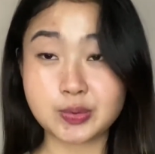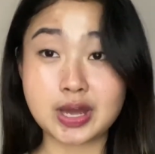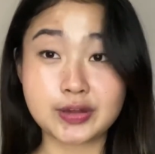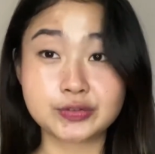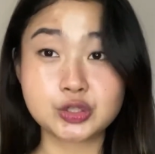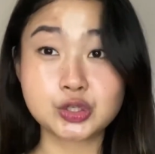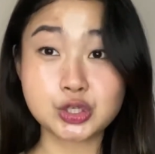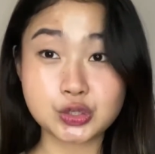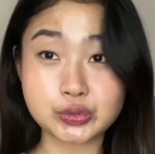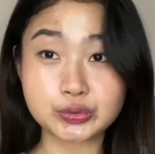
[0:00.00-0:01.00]
we have to
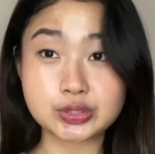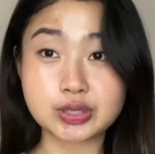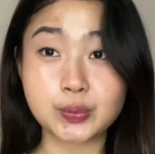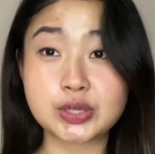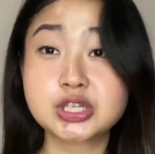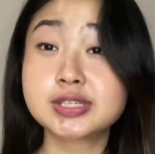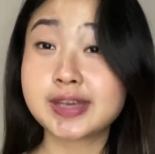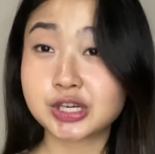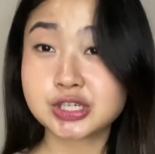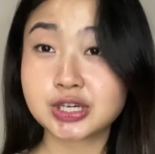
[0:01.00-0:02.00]
choose which
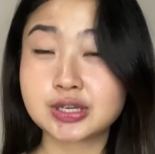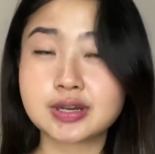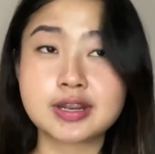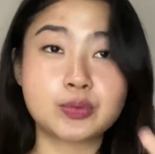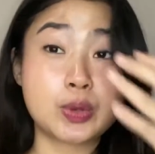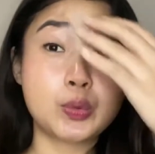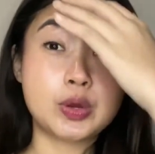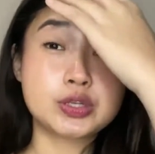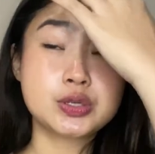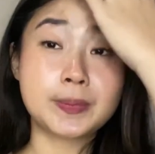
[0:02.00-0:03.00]
section that we
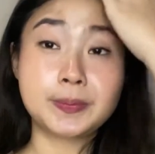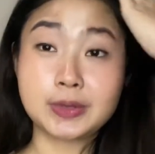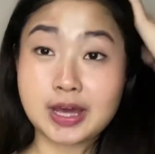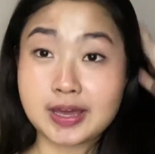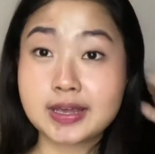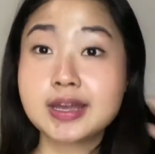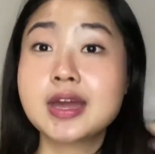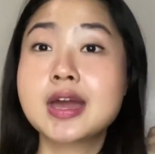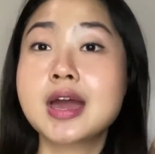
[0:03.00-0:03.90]
want to apply.